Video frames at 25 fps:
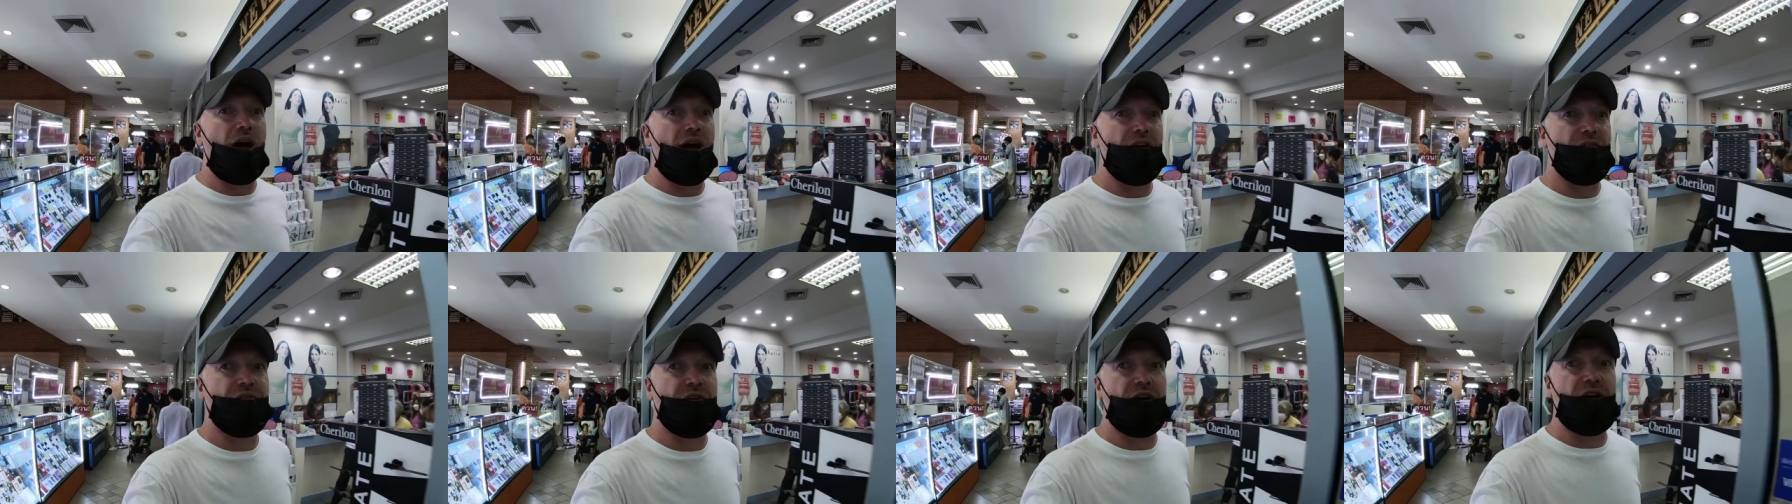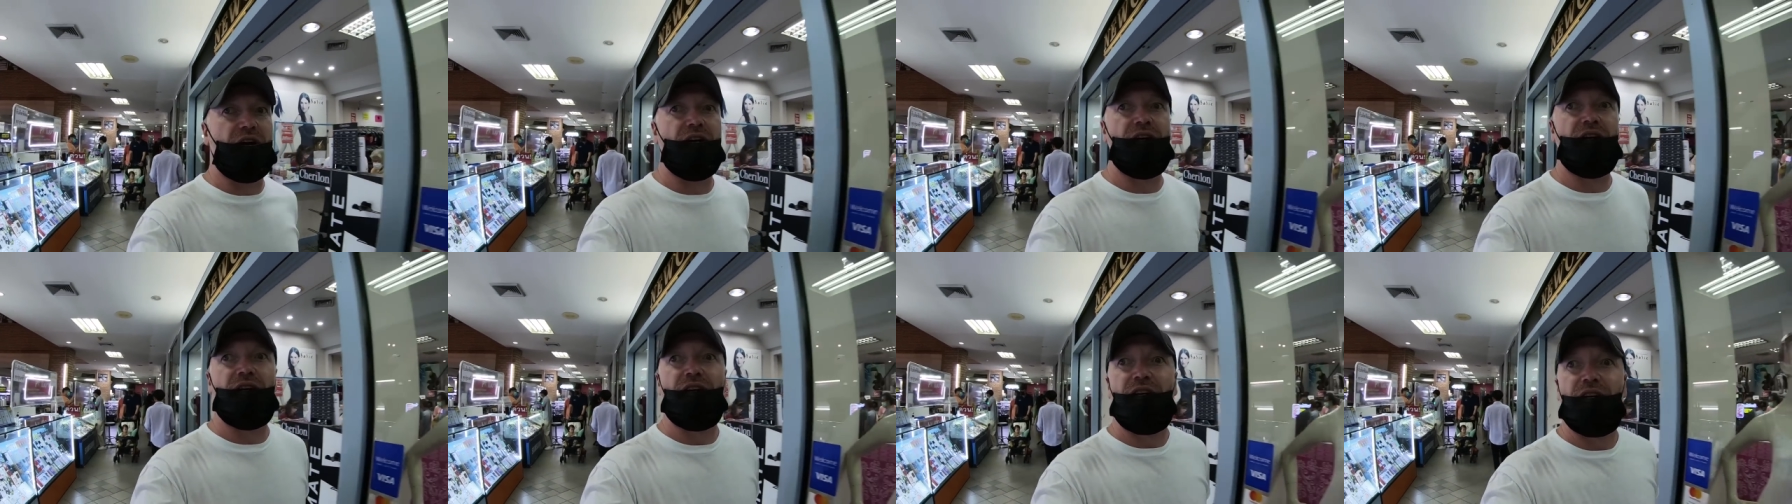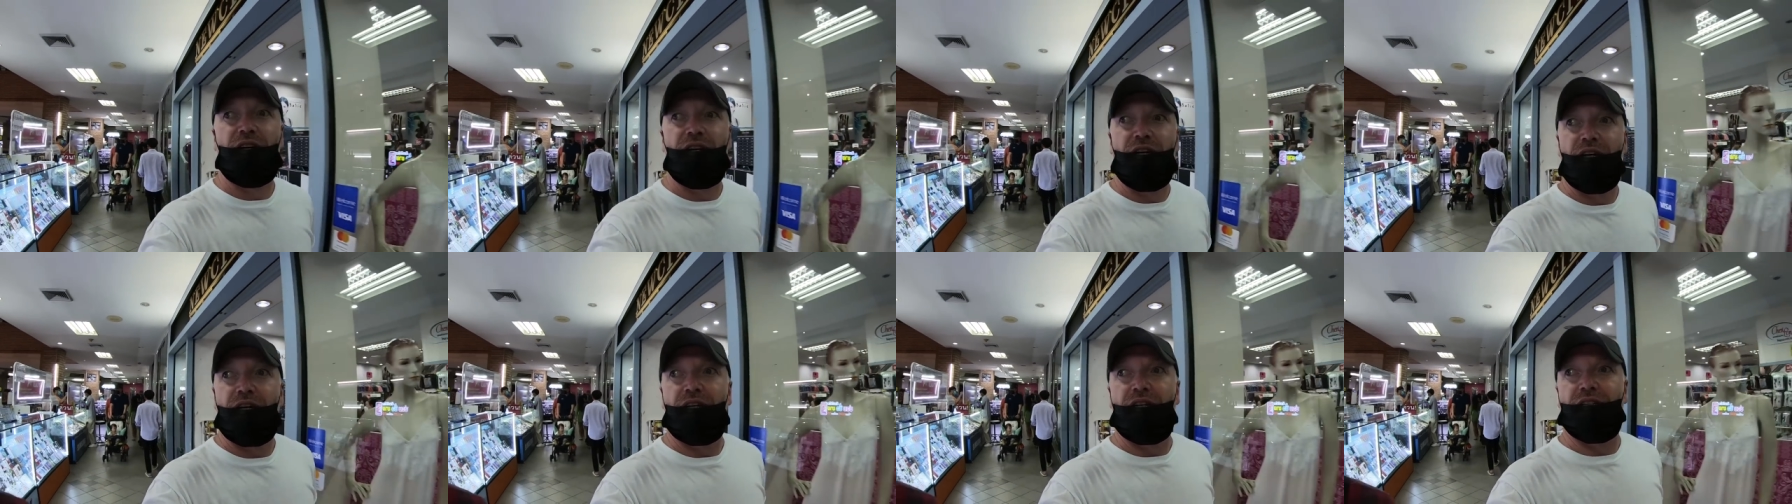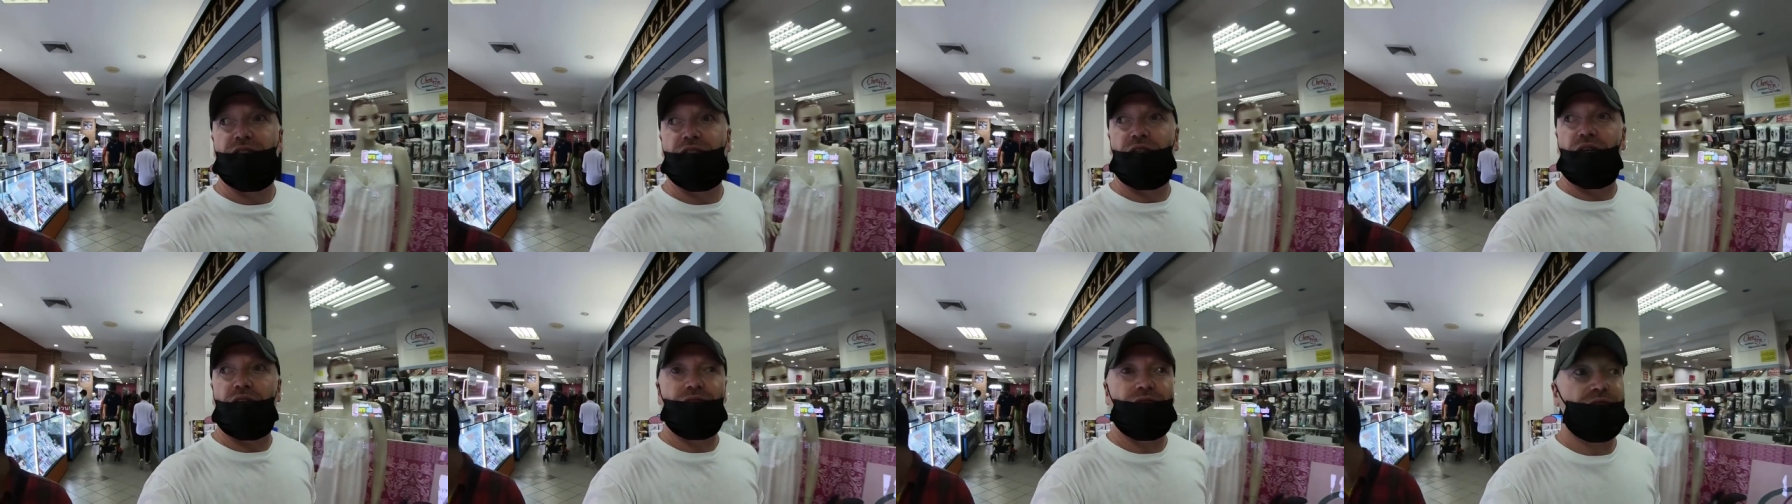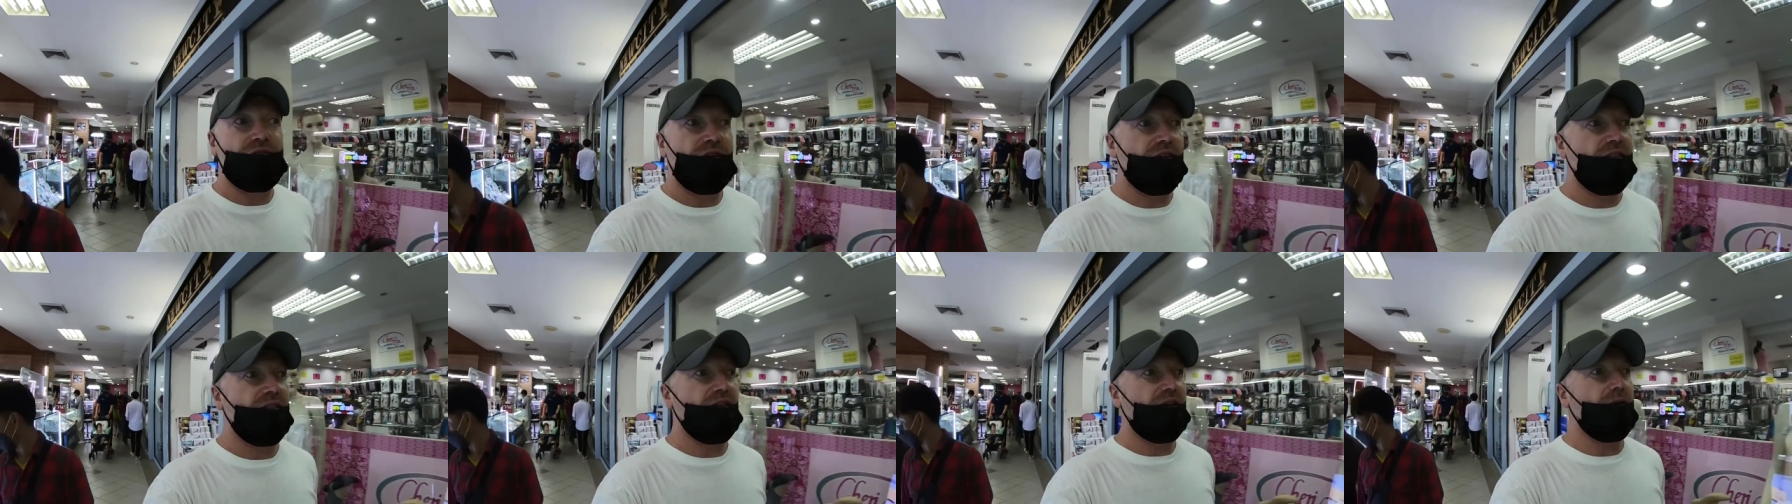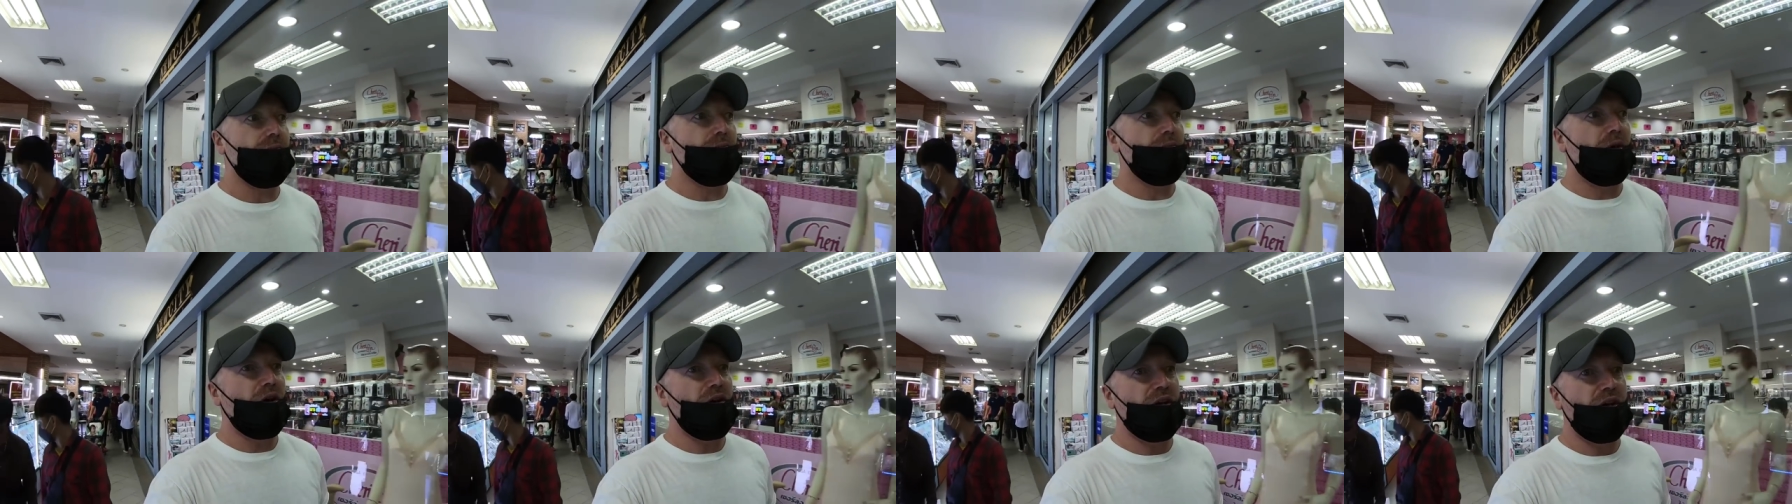ever. Well, I think
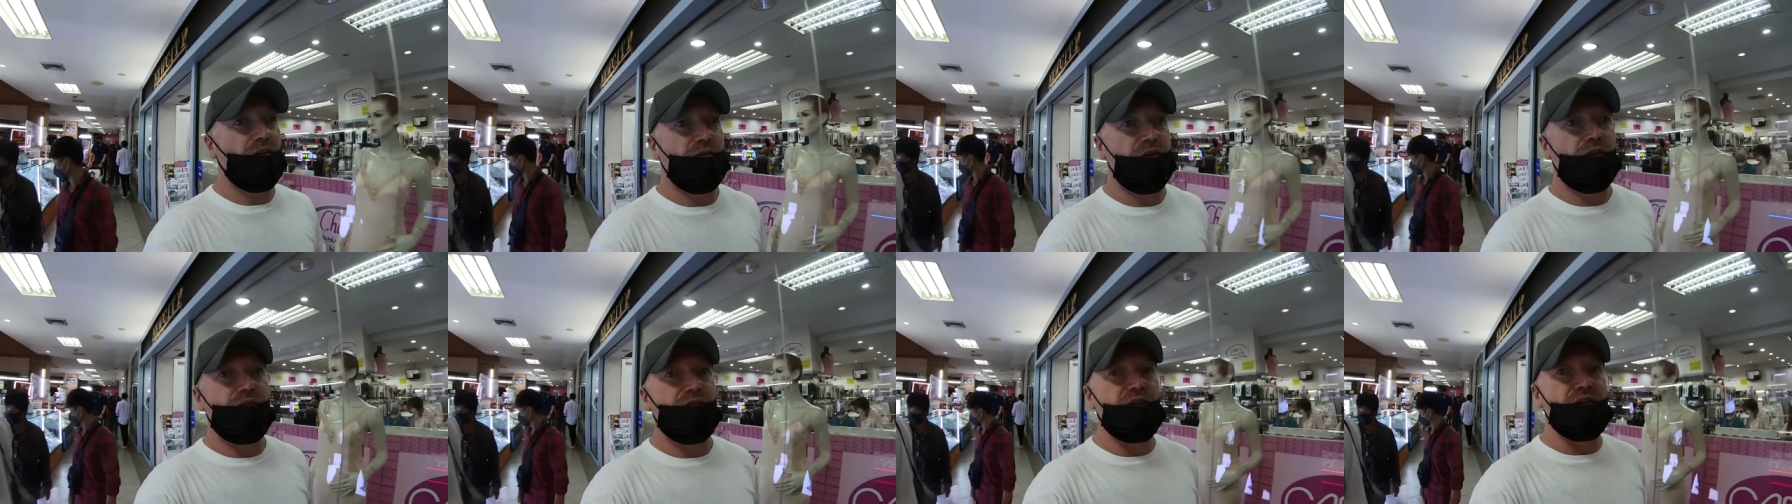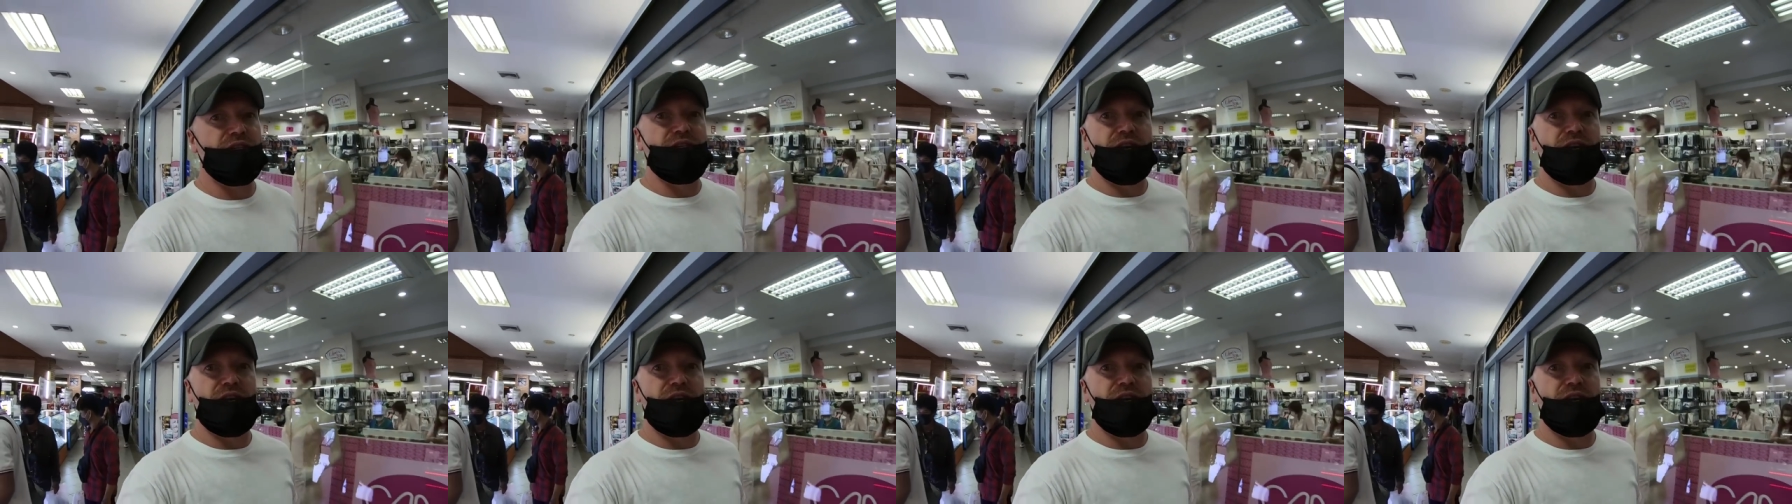they might have either